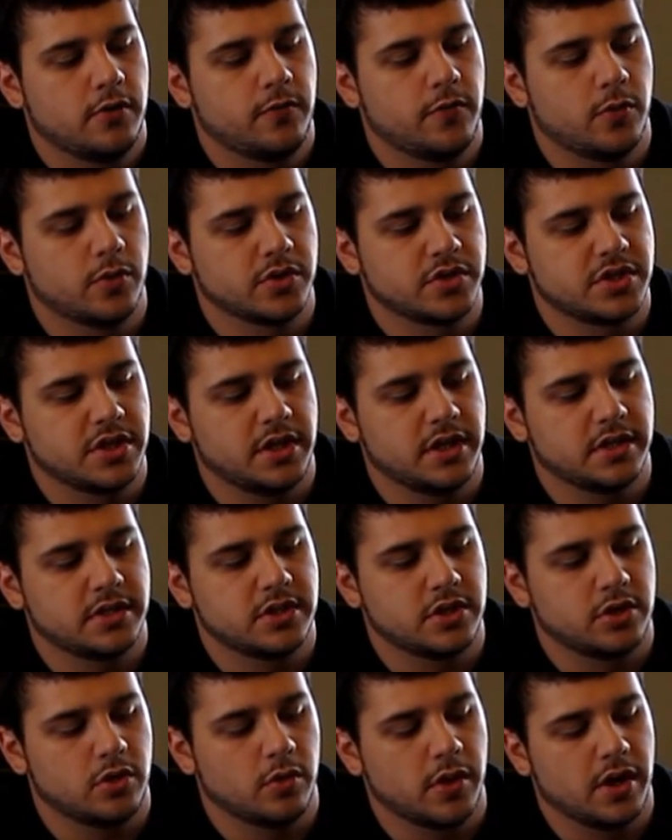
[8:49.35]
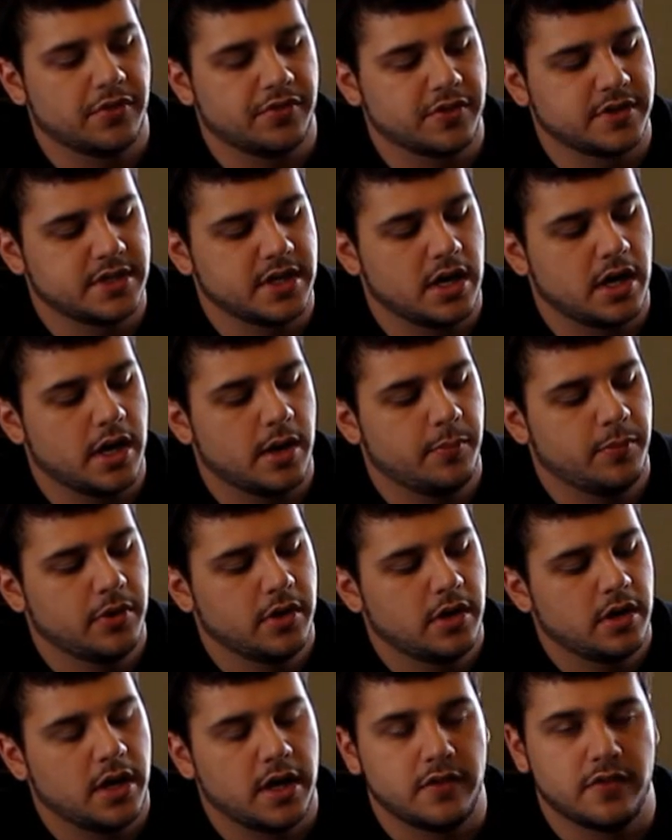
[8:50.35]
forcing it to go out the top,
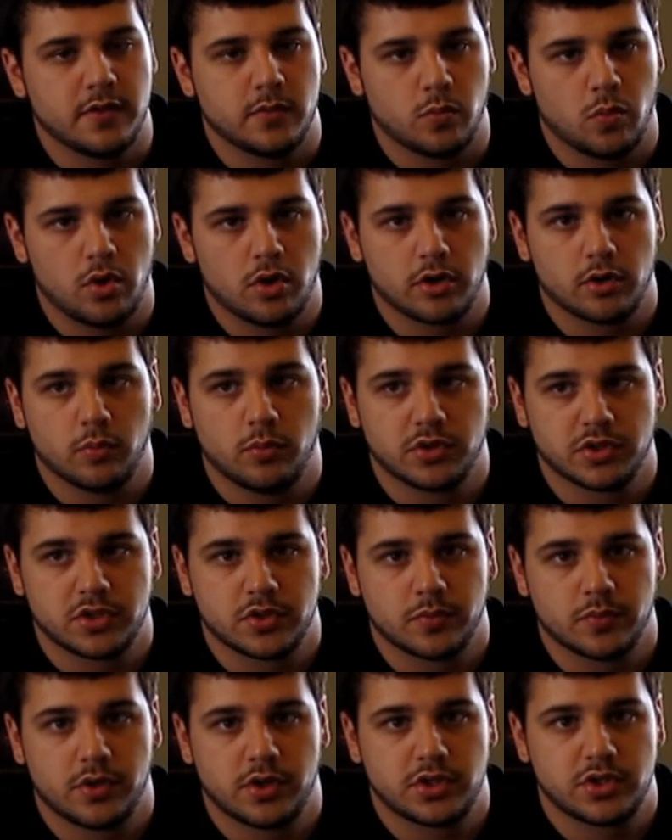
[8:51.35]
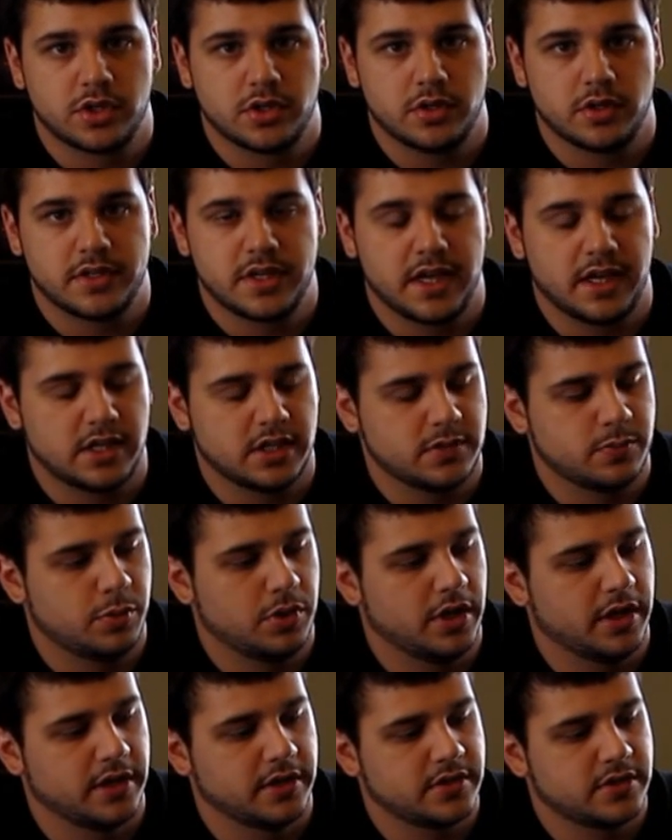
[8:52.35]
and then water wants to rush in to take its
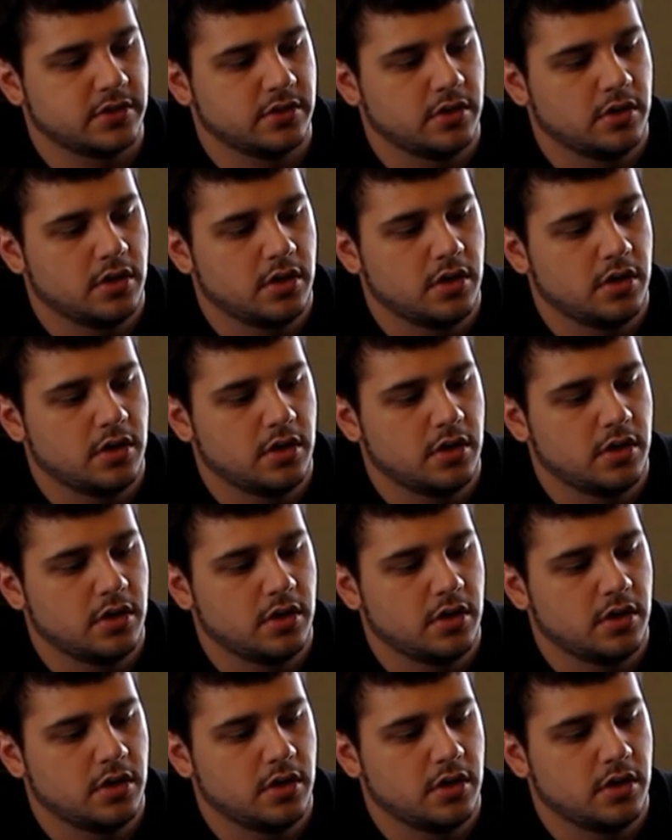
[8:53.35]
place.